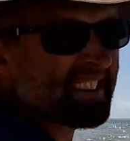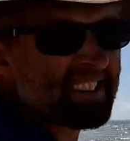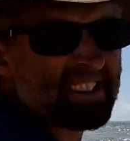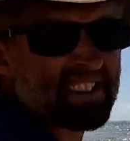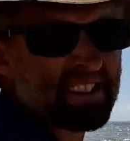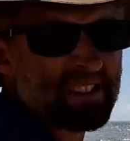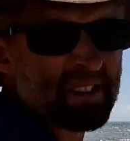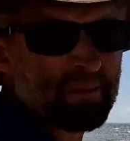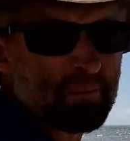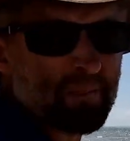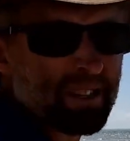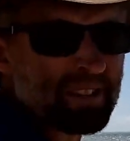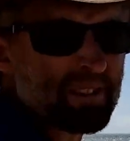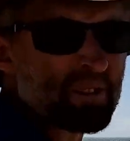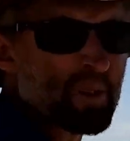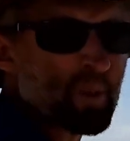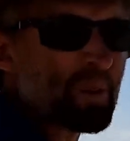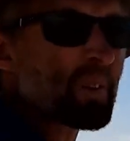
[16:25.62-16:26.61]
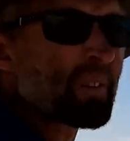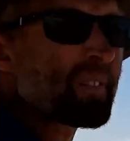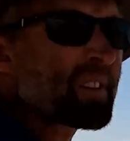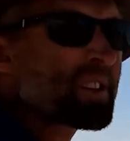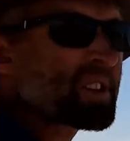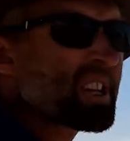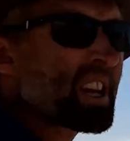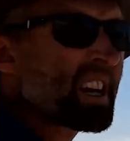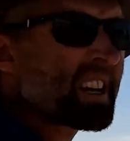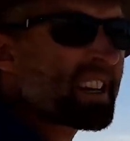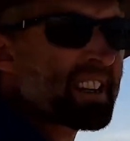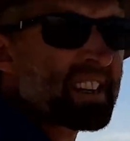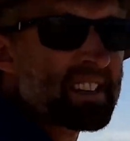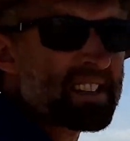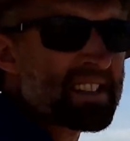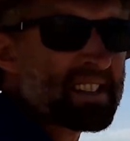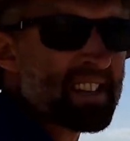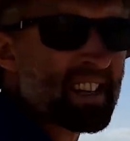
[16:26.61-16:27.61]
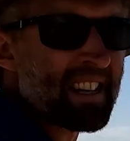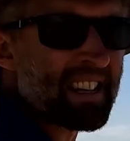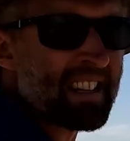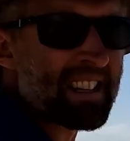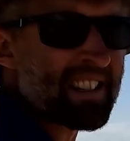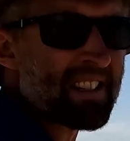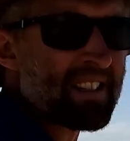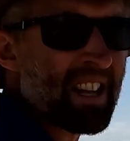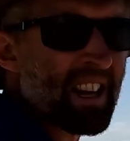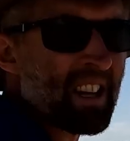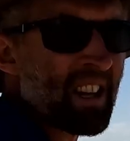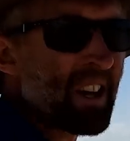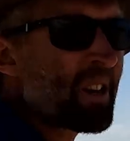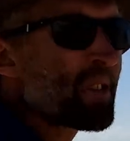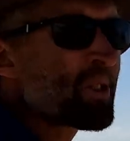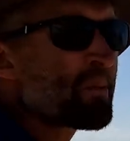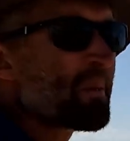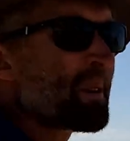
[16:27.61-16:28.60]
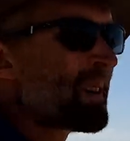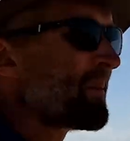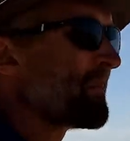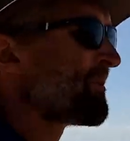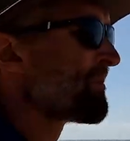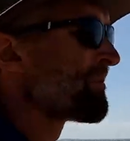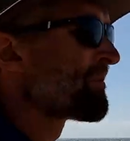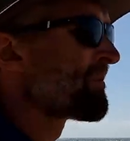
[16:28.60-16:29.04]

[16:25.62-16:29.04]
it's just a big school of fish out here just sitting in the shallows, but